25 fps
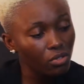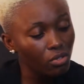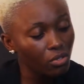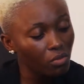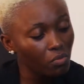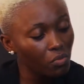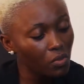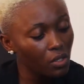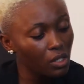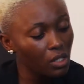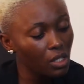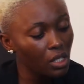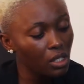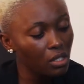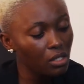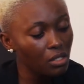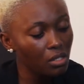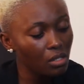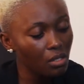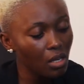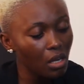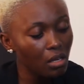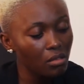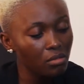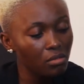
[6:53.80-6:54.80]
something that
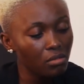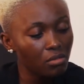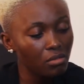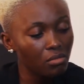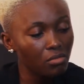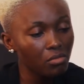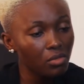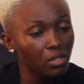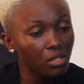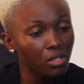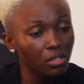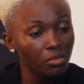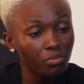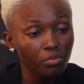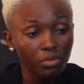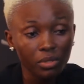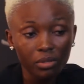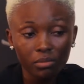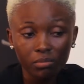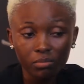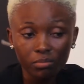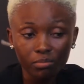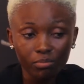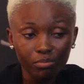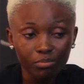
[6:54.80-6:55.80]
has really
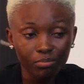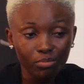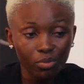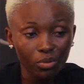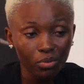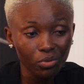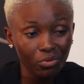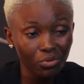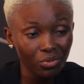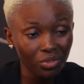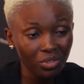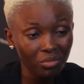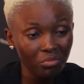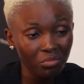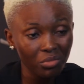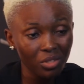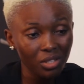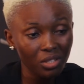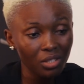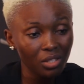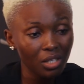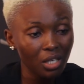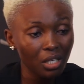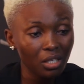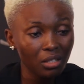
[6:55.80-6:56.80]
been bothering
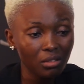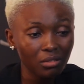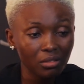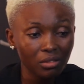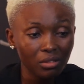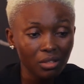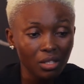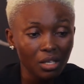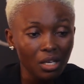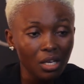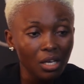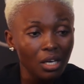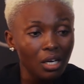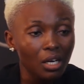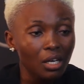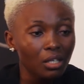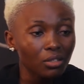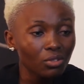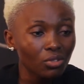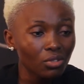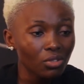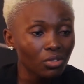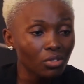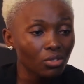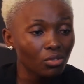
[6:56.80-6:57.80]
me. okay. I
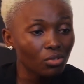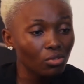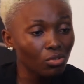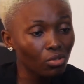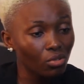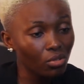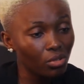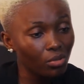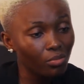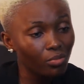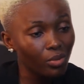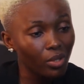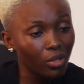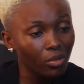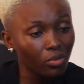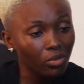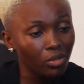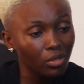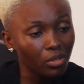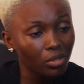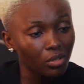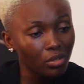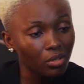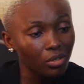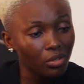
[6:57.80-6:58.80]
just need to talk
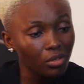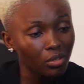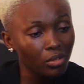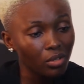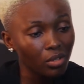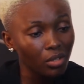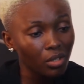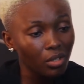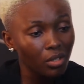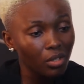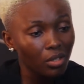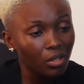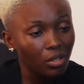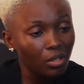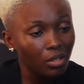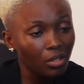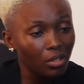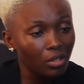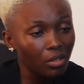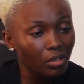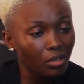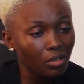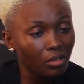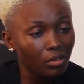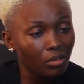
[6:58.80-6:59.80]
about it.
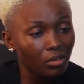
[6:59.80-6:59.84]
Like,